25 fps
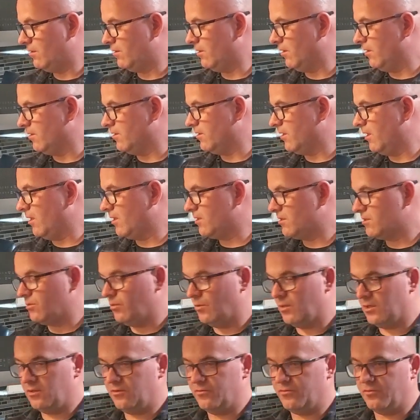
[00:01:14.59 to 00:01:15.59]
it takes
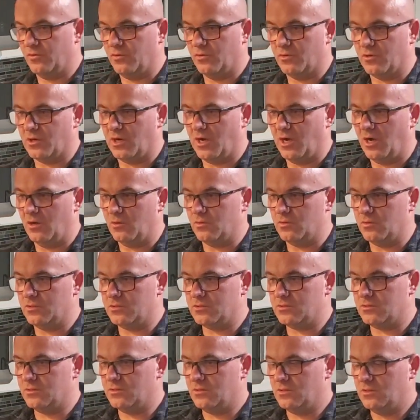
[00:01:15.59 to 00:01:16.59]
24
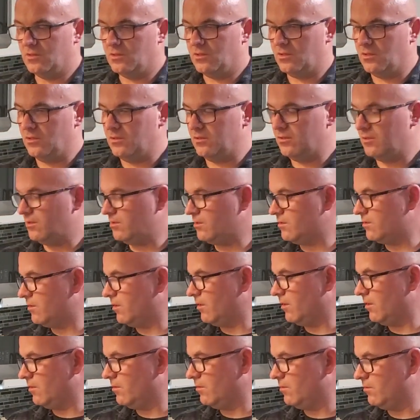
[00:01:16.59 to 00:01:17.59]
hours in this
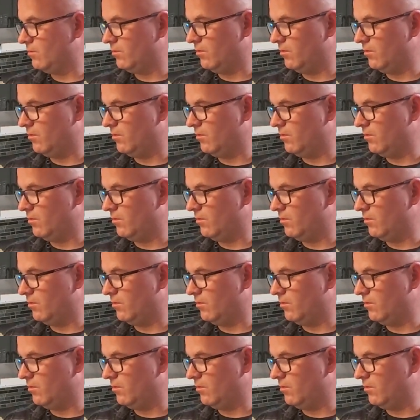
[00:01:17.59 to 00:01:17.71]
thing,